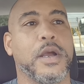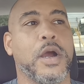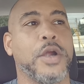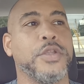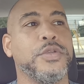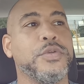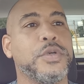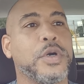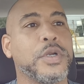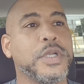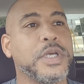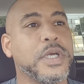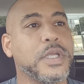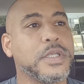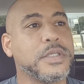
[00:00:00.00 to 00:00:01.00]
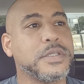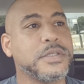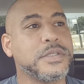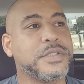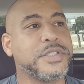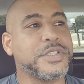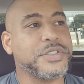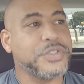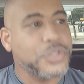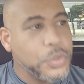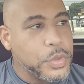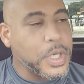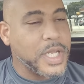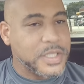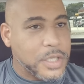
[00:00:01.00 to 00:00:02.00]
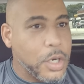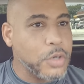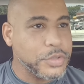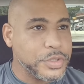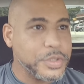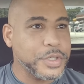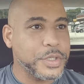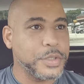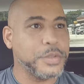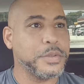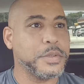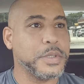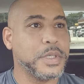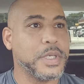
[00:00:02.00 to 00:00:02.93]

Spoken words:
Are you going to just do what I told you to do?